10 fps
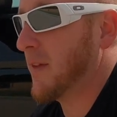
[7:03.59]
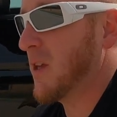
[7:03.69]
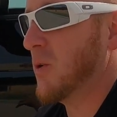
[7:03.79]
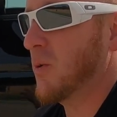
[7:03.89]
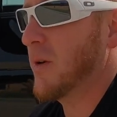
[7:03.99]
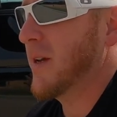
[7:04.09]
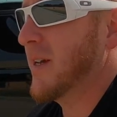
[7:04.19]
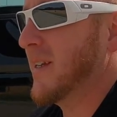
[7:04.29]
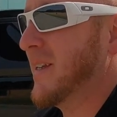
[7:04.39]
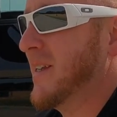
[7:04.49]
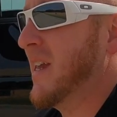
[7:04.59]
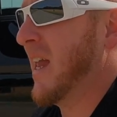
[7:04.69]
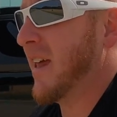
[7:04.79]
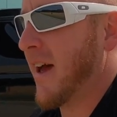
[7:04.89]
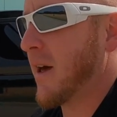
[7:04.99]
that you
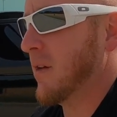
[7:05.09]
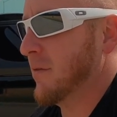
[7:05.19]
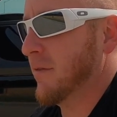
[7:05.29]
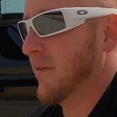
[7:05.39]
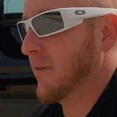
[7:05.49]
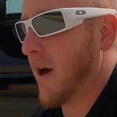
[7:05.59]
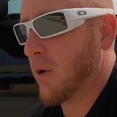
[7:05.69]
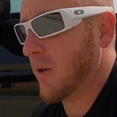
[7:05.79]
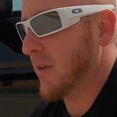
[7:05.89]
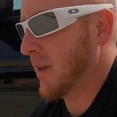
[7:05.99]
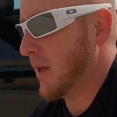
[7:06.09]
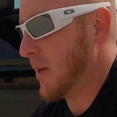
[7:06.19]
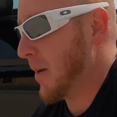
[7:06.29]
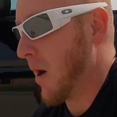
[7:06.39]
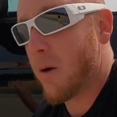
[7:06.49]
get out of not only
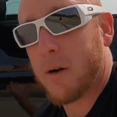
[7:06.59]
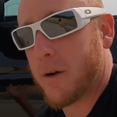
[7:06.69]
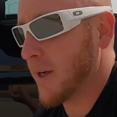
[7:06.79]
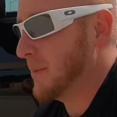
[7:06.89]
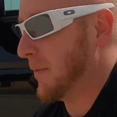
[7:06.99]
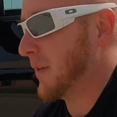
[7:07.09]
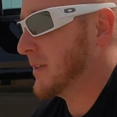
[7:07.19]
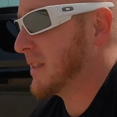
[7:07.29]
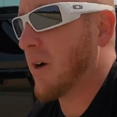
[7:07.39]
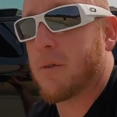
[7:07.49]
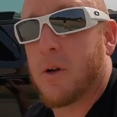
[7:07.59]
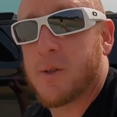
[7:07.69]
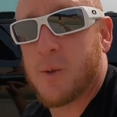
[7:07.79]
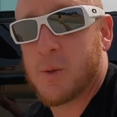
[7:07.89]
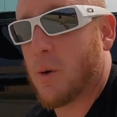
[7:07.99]
the power increase, but the sound
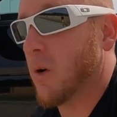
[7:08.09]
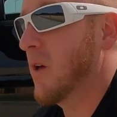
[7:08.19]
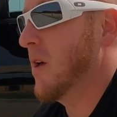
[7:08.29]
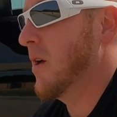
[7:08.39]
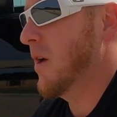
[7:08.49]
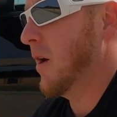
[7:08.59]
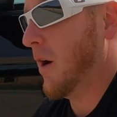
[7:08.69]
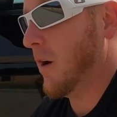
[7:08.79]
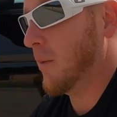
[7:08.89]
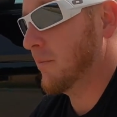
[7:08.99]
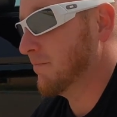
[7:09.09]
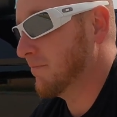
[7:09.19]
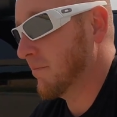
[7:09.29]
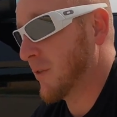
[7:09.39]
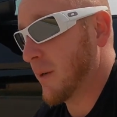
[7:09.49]
also as well.
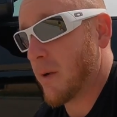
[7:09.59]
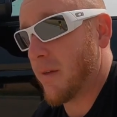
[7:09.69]
For anybody